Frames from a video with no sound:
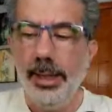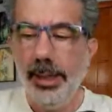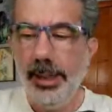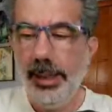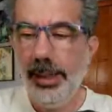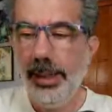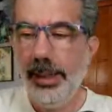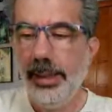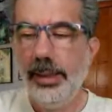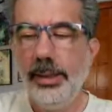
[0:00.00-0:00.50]

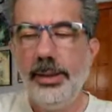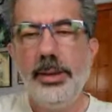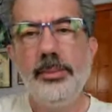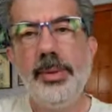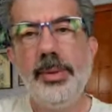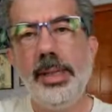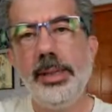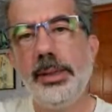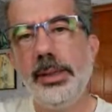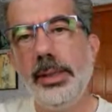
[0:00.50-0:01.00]
And then you're
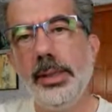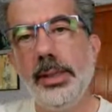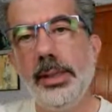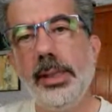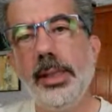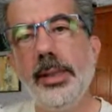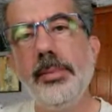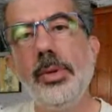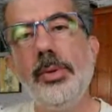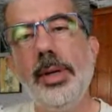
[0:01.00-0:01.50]
basically going to
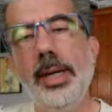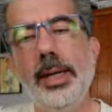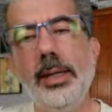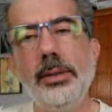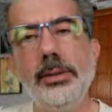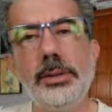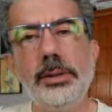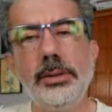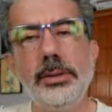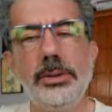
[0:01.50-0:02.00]
come
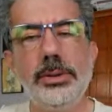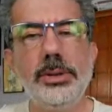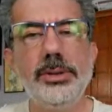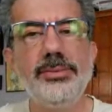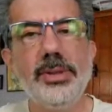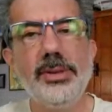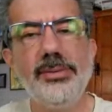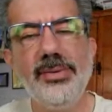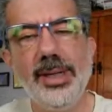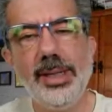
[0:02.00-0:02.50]
around to
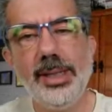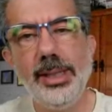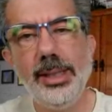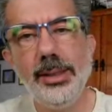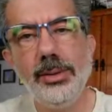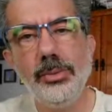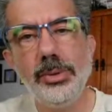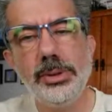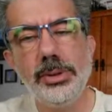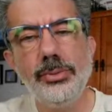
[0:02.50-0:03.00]
Civitavecchia,
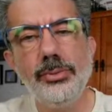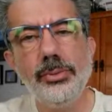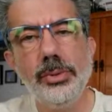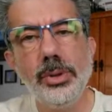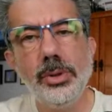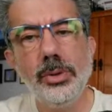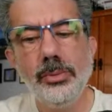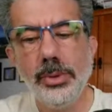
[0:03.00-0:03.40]
which is Rome.